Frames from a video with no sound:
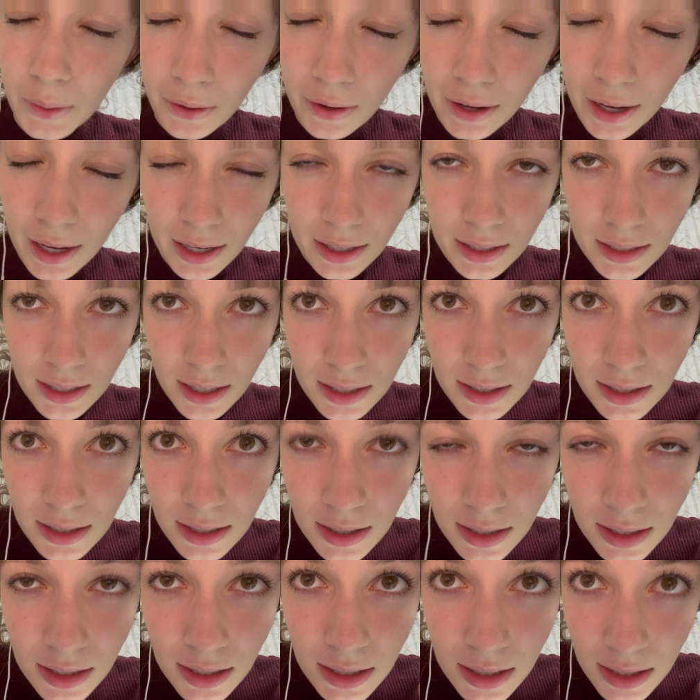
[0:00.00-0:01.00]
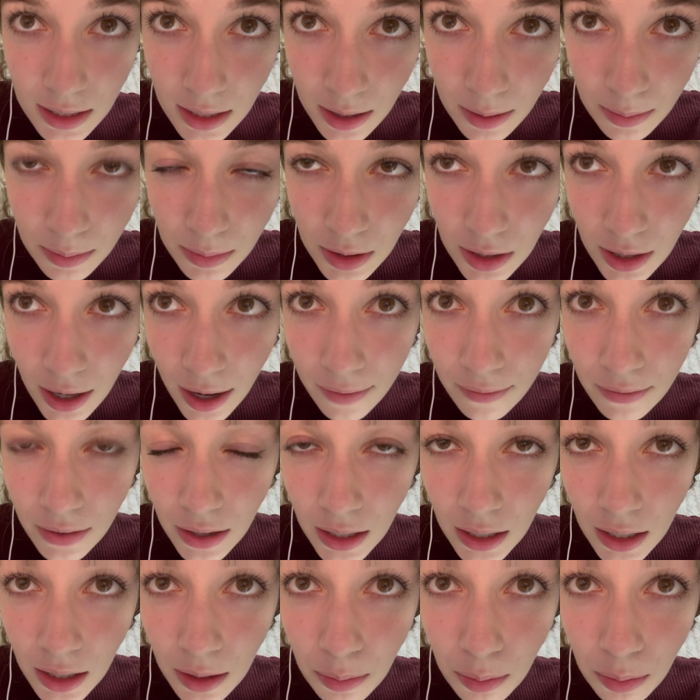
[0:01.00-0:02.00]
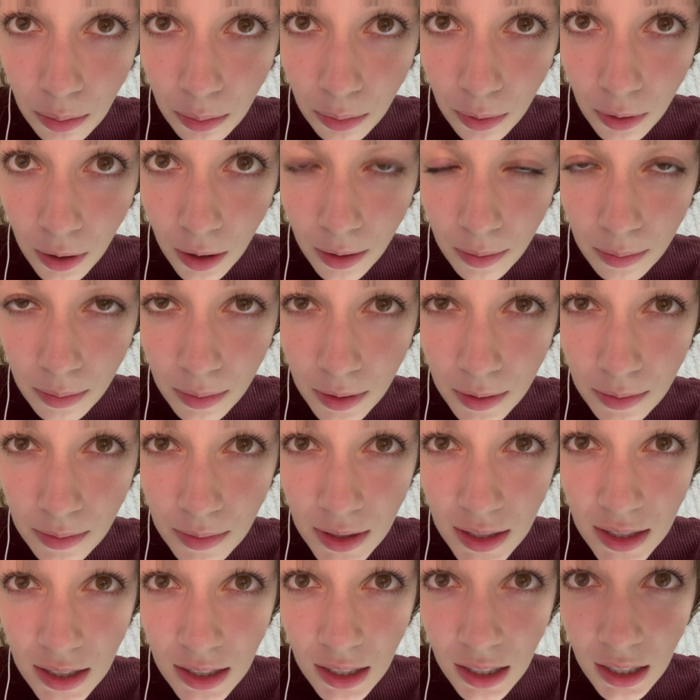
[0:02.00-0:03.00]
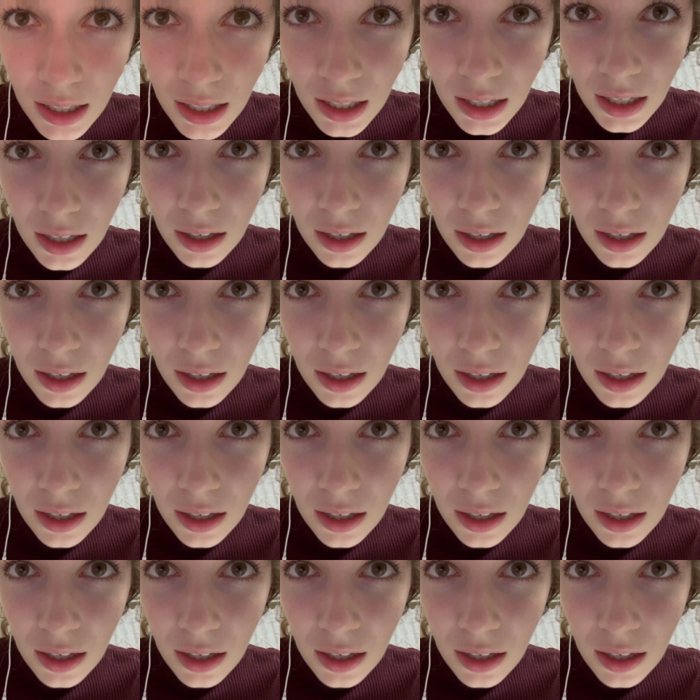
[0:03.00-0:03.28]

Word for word: Okay, it does doesn't seem to have any problems